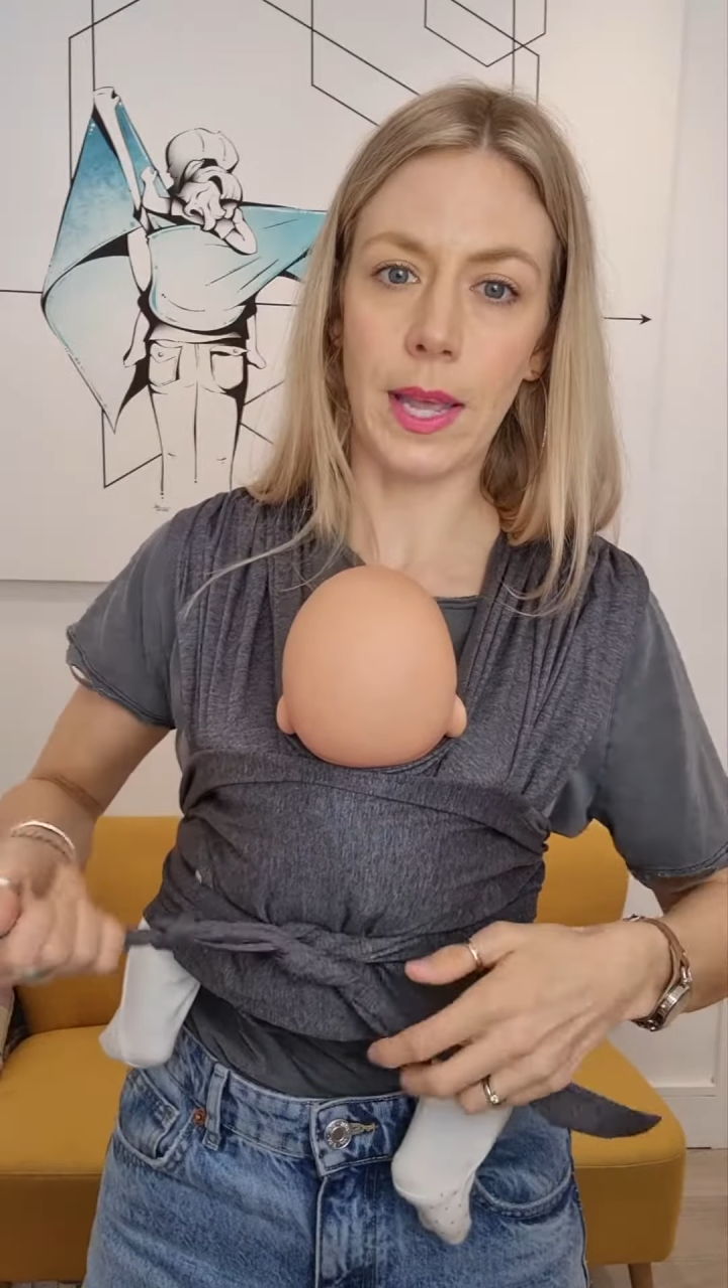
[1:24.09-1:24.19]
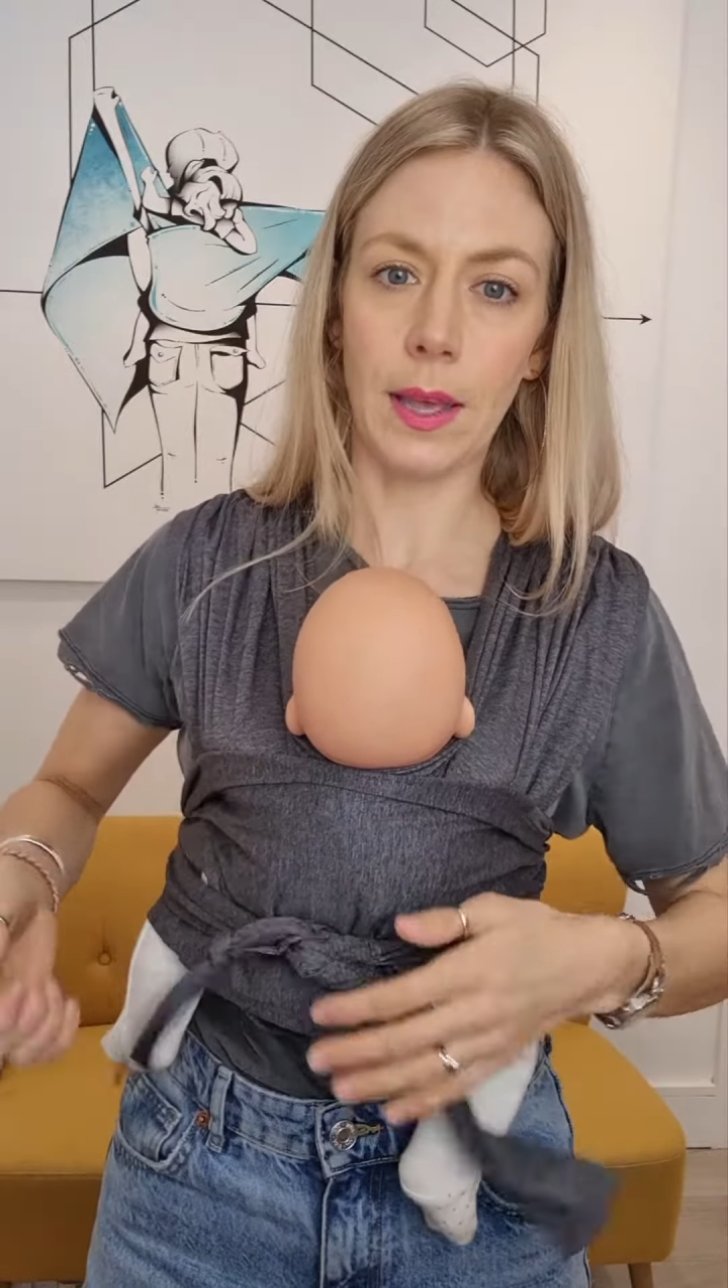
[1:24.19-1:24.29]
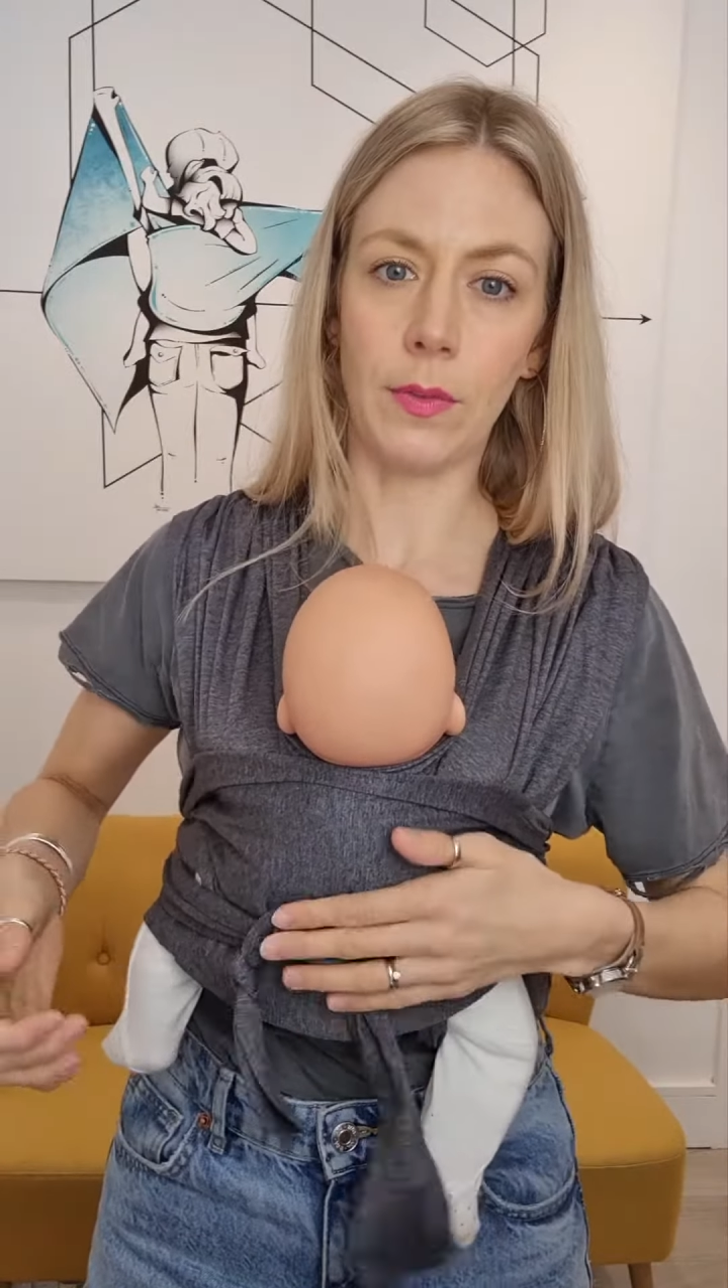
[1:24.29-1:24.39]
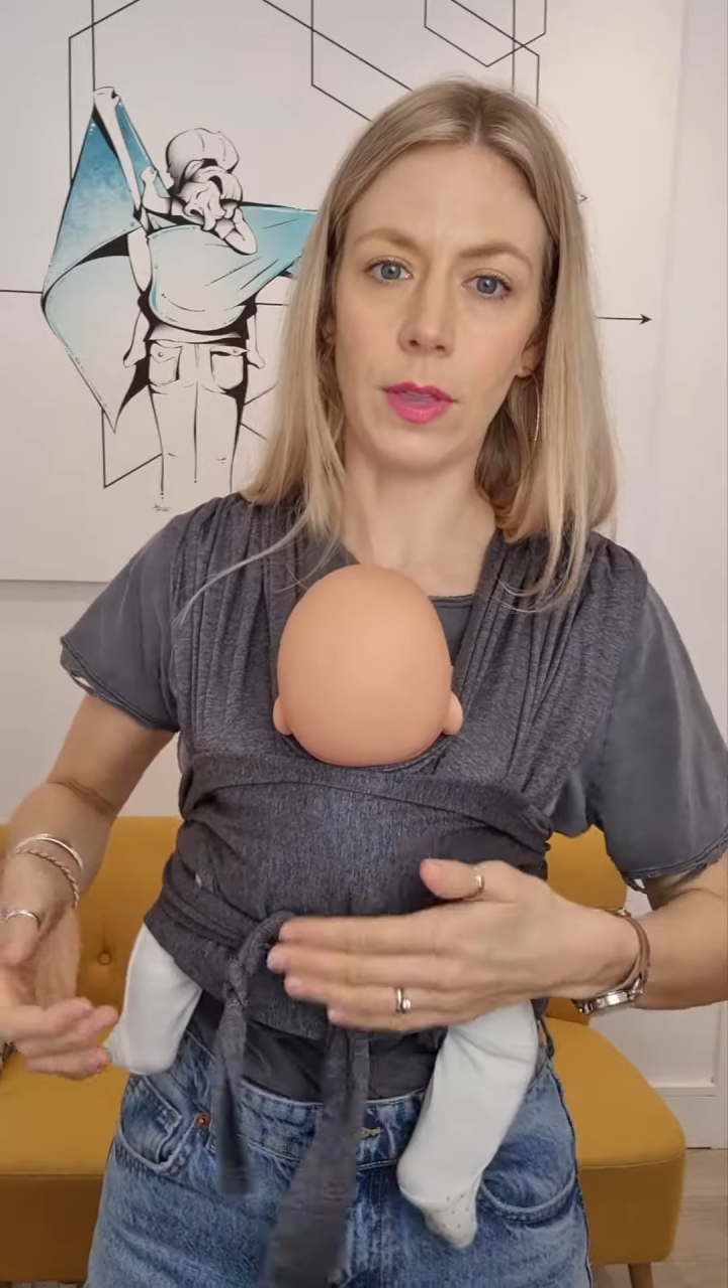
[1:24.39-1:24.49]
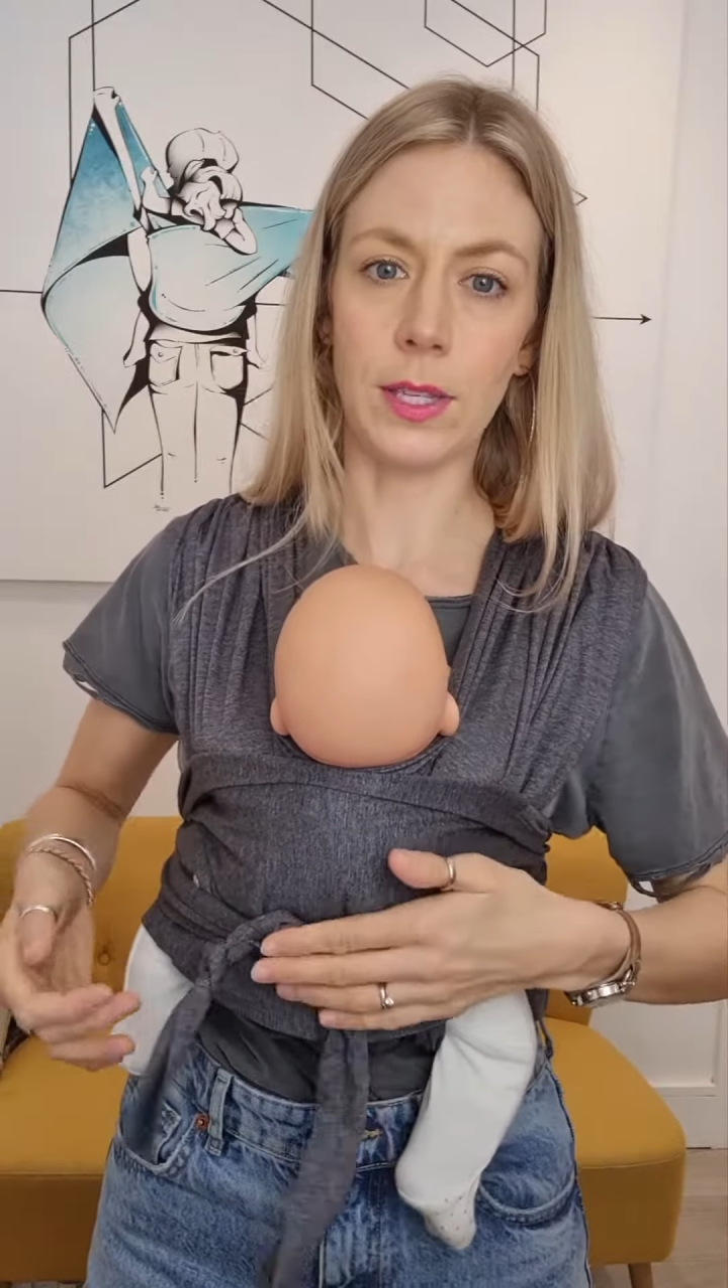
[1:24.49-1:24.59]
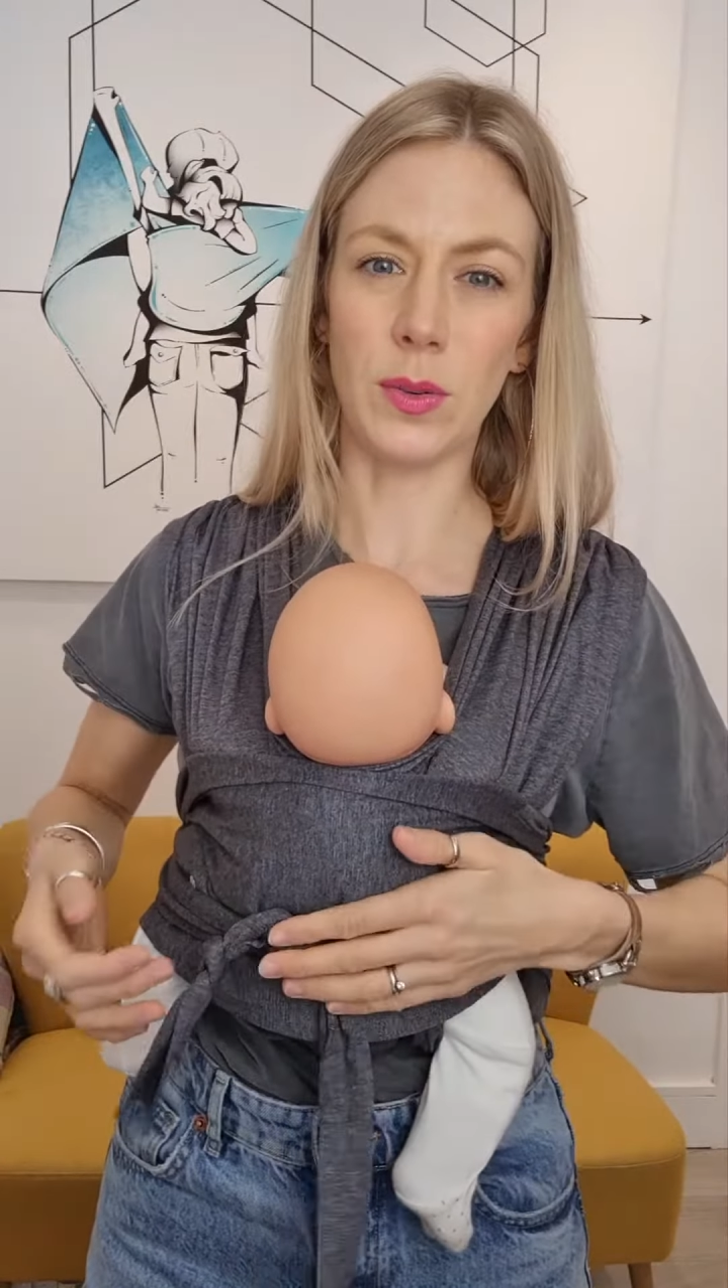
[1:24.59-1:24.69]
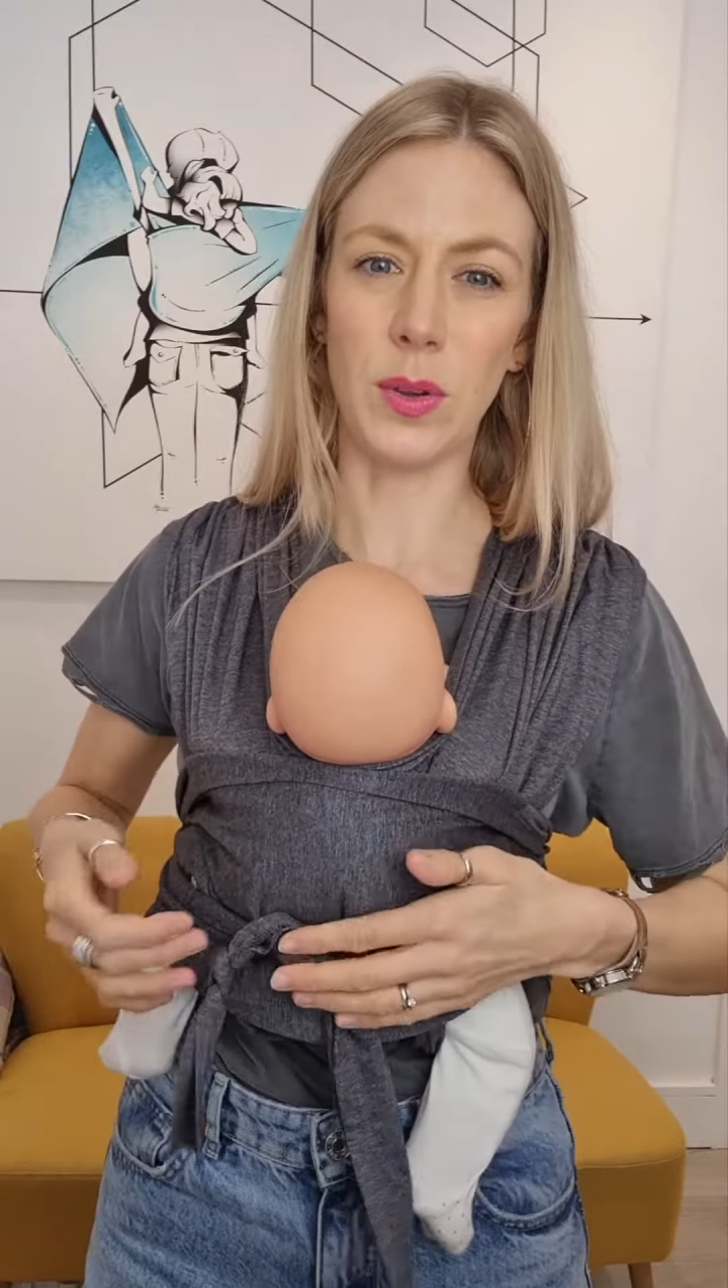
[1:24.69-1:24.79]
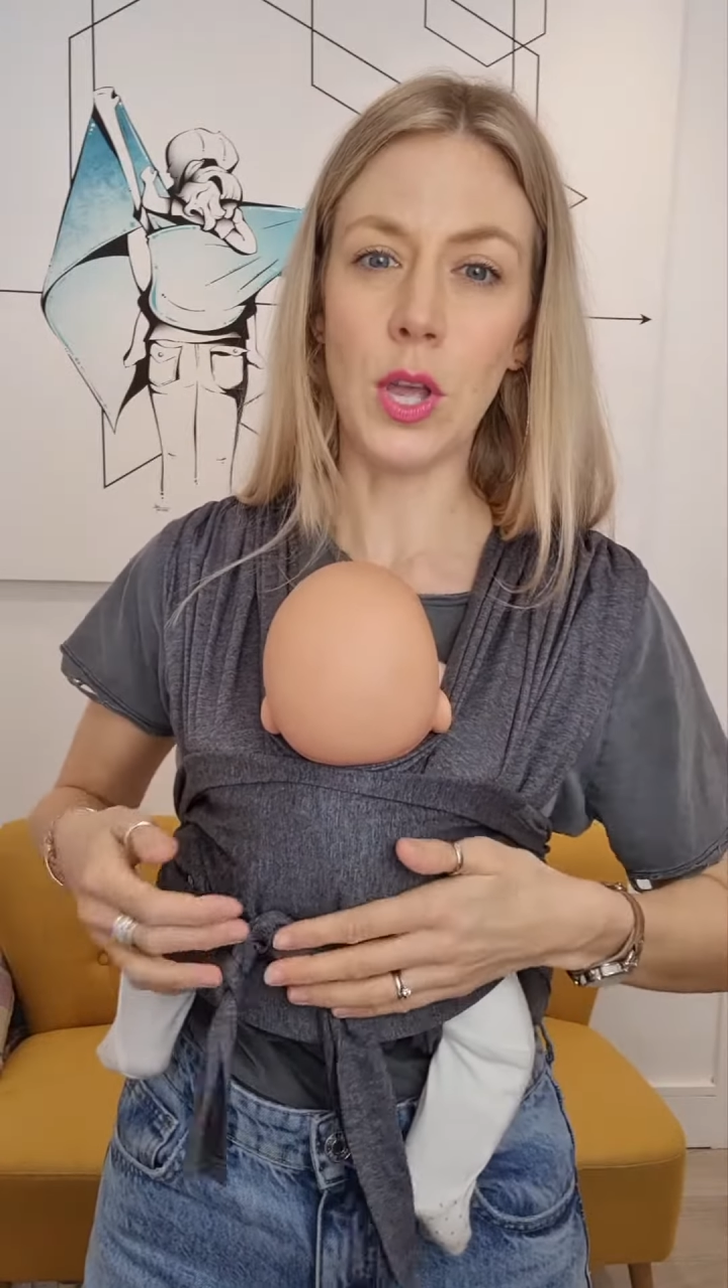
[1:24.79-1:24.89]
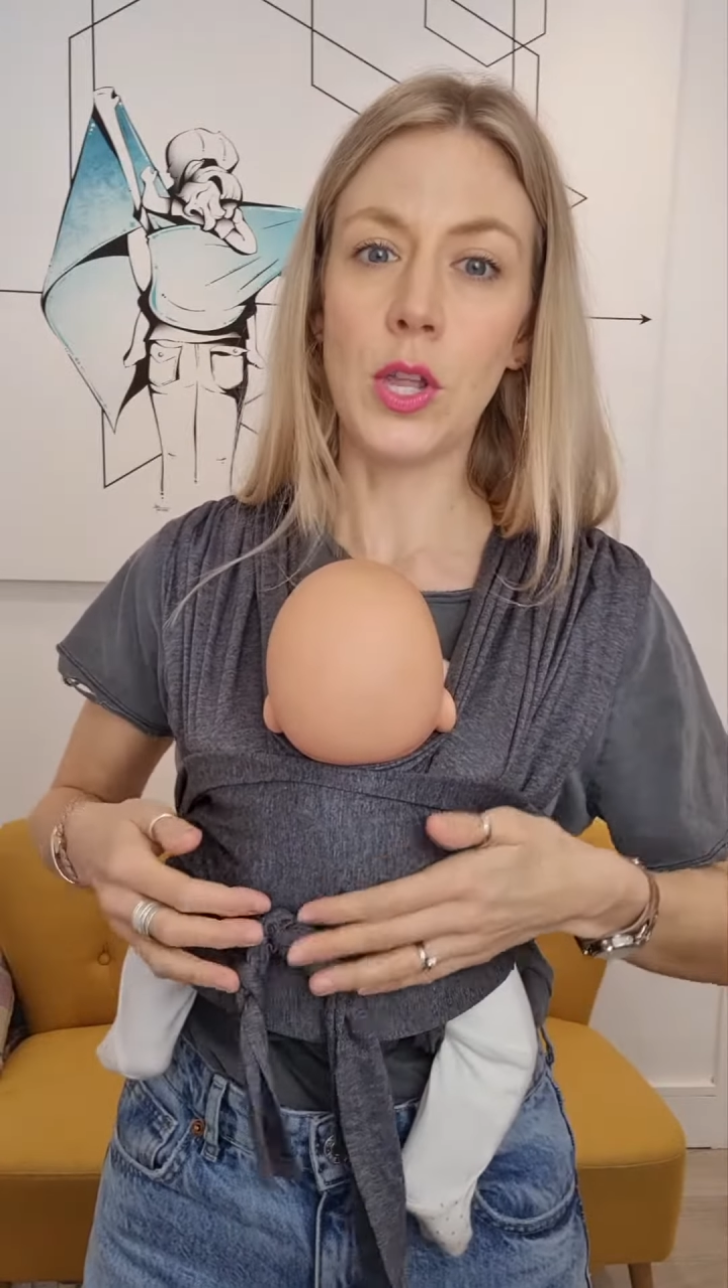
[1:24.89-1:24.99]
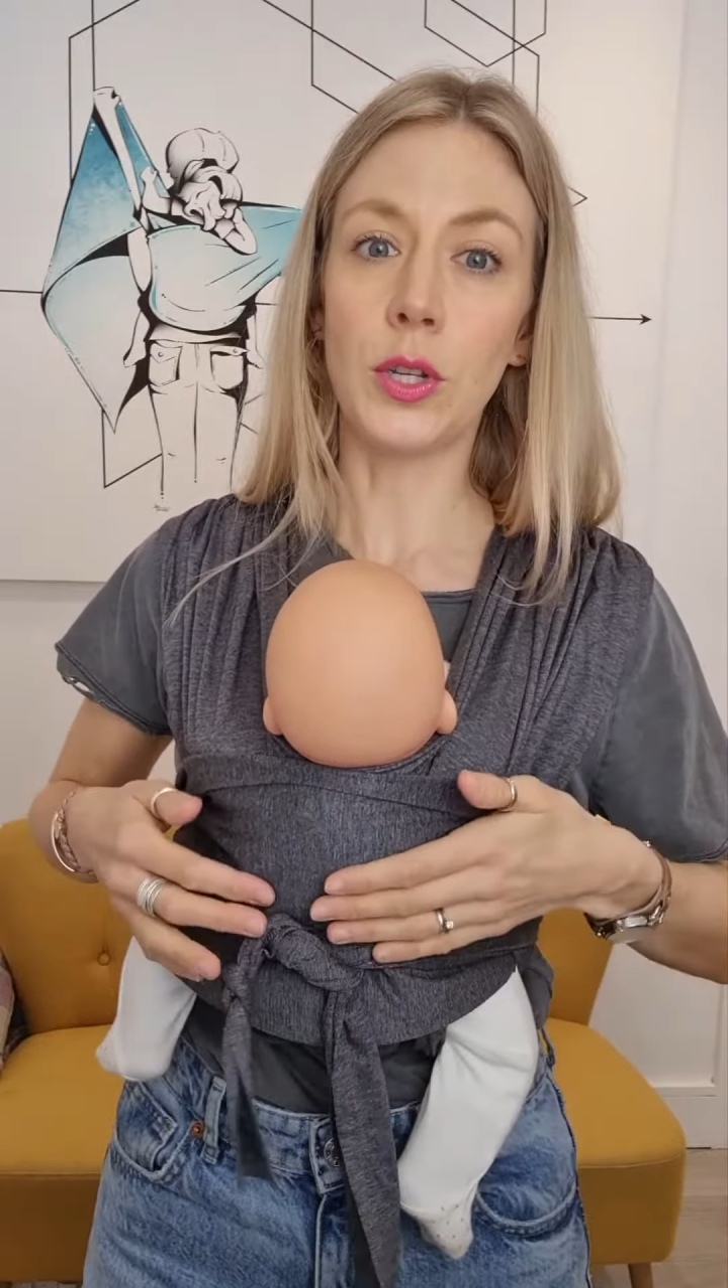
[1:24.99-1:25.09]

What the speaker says: careful that's not